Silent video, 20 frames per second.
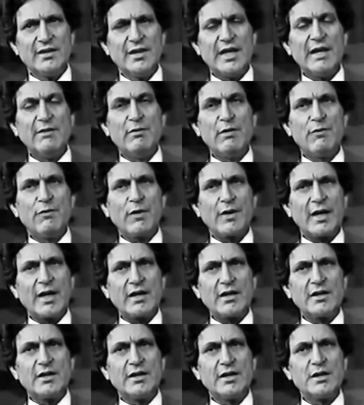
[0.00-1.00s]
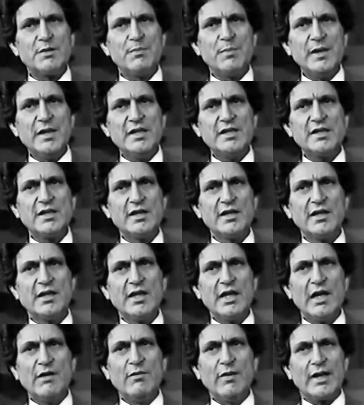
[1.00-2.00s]
then we forget this peace
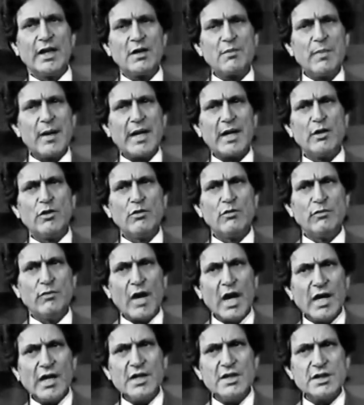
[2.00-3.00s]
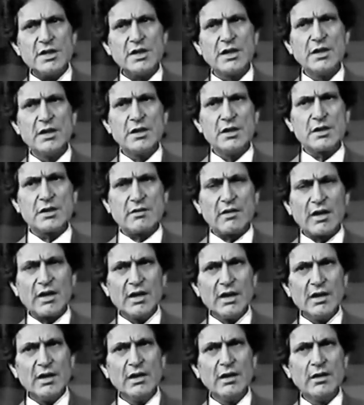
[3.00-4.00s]
and we get back into violence,
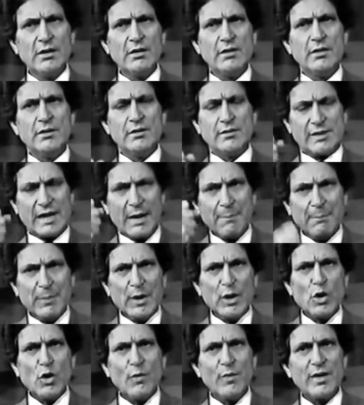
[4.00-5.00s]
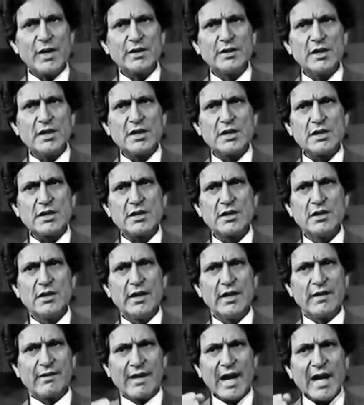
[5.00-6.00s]
struggle, trampling over others,
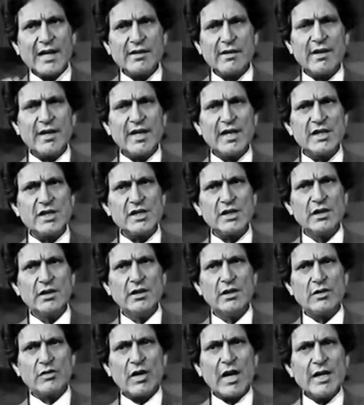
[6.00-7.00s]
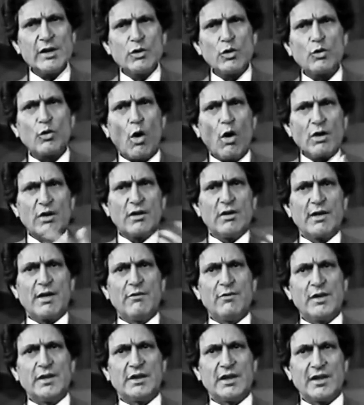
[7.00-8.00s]
a rat race, trying to conquer
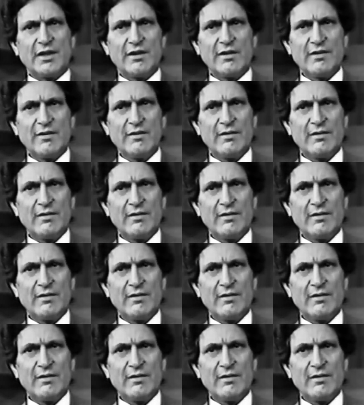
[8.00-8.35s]
everything.